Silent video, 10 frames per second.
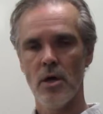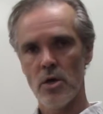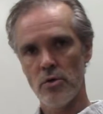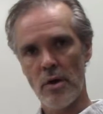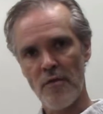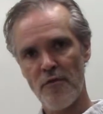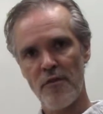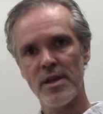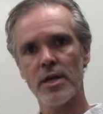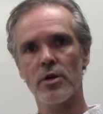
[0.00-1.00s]
you have
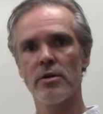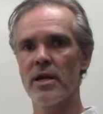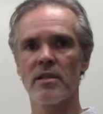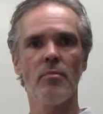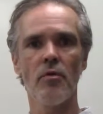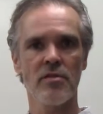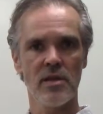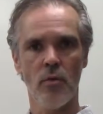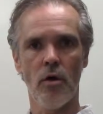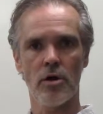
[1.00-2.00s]
vinegar that's mostly
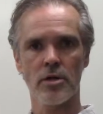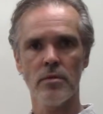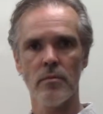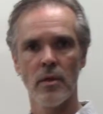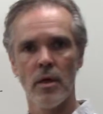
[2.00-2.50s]
water,